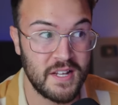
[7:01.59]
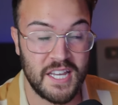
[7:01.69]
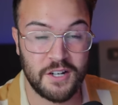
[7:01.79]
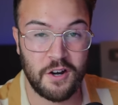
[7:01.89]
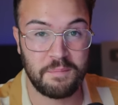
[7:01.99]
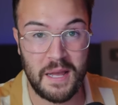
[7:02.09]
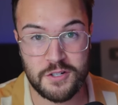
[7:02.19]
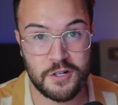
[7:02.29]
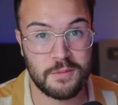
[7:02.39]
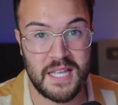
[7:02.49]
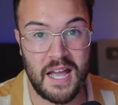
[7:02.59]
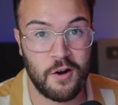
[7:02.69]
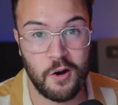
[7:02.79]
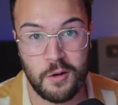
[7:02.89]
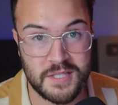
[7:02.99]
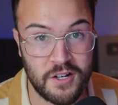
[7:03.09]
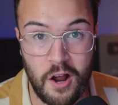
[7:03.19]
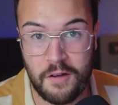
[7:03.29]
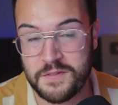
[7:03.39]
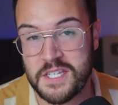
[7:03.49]
in our bedrooms, at homes, and our
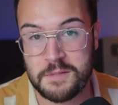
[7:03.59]
offices